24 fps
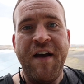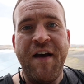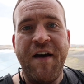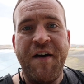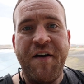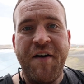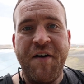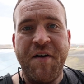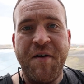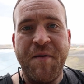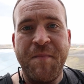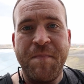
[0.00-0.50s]

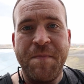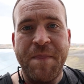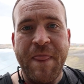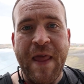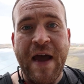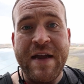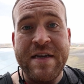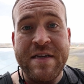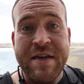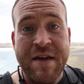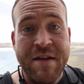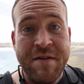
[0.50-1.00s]

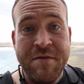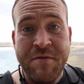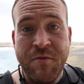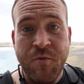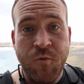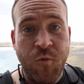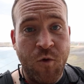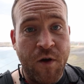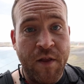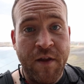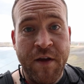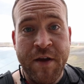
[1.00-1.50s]
I did
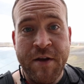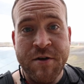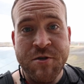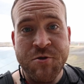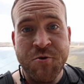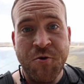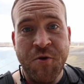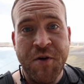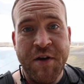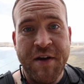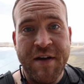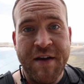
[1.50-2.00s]
really
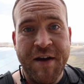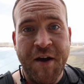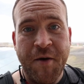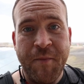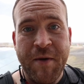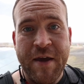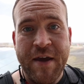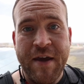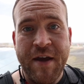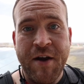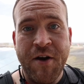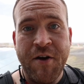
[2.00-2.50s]
enjoy
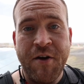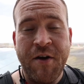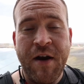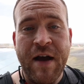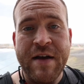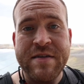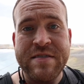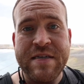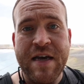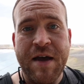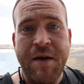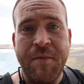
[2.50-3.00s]
coming here,
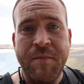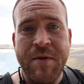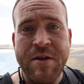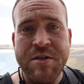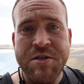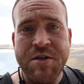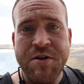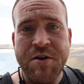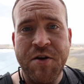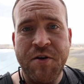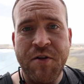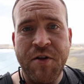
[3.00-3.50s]
as I
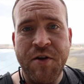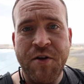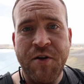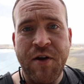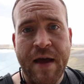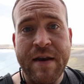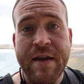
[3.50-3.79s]
mentioned earlier.